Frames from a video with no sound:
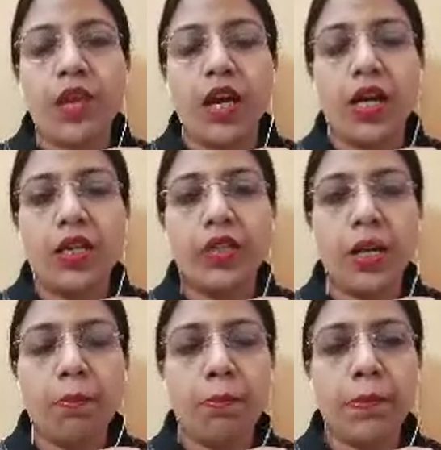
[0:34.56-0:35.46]
then
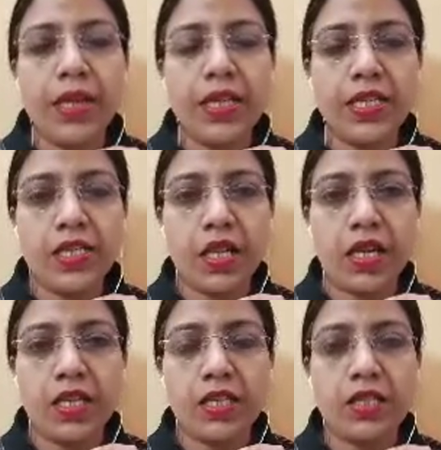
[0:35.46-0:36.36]
peace is
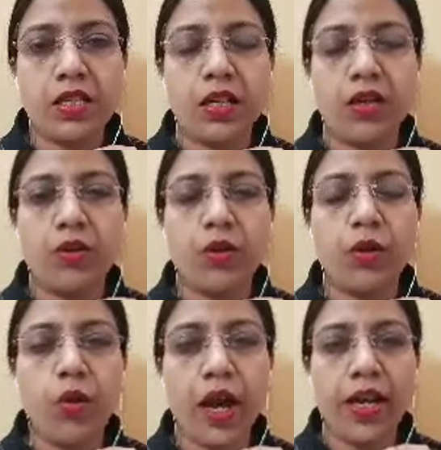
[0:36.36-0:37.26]

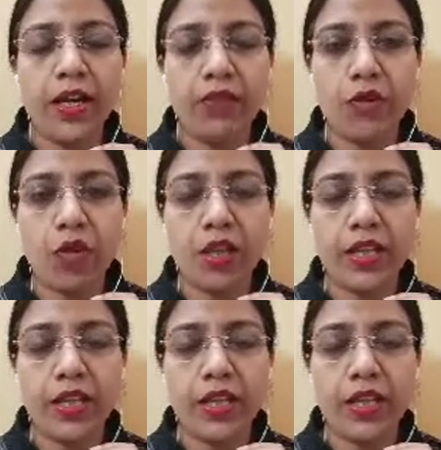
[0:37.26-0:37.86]
required for all that.